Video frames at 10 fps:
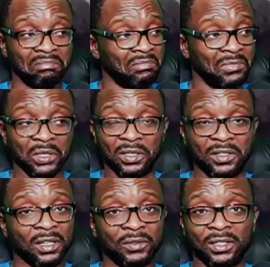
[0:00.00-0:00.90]
but the
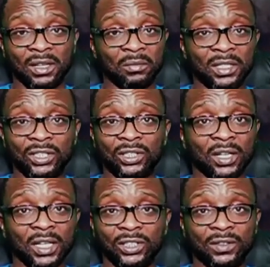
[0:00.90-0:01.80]
self-determination
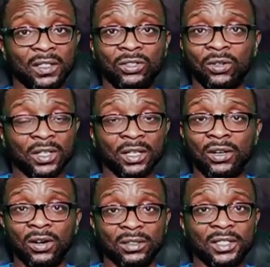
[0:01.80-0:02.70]
agitators are
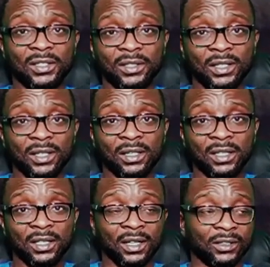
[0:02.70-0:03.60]
not.
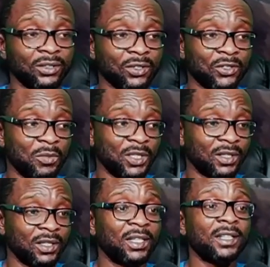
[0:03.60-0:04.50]
And trust me,
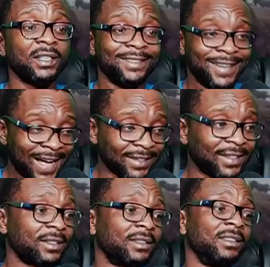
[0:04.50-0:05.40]

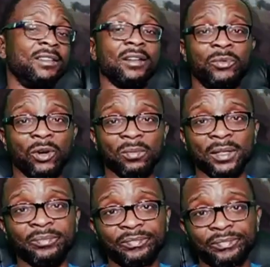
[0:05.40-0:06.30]
that is a problem.
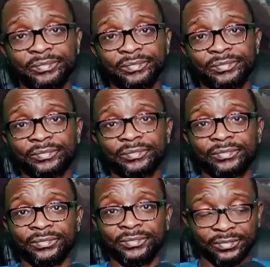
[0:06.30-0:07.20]

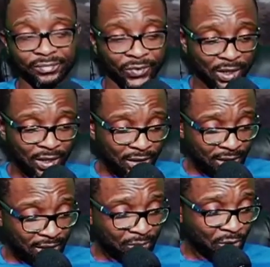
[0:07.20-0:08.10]

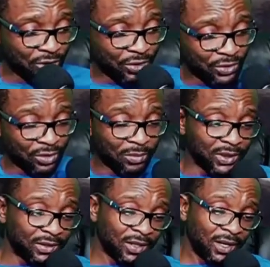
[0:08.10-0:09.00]
I'm going to see you some other
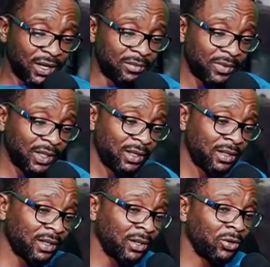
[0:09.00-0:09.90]
time, and
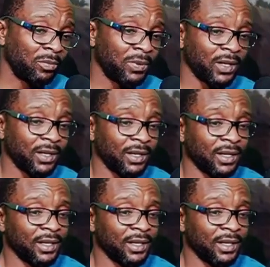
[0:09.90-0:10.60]
I hope I